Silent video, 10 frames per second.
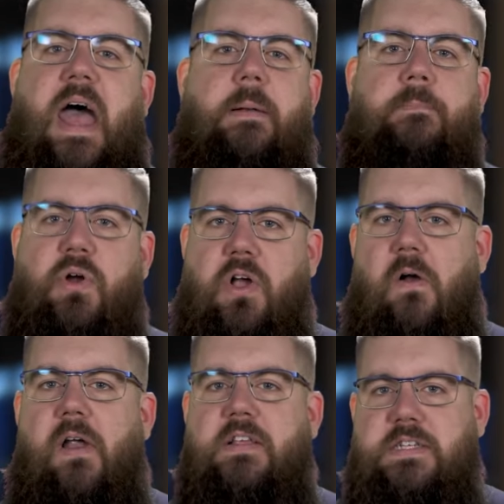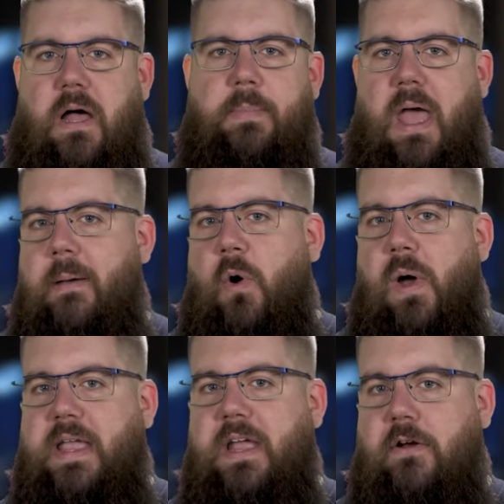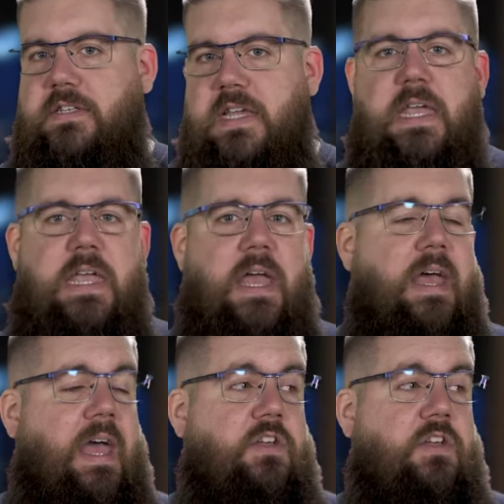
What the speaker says: that Bergara sub MOA guarantee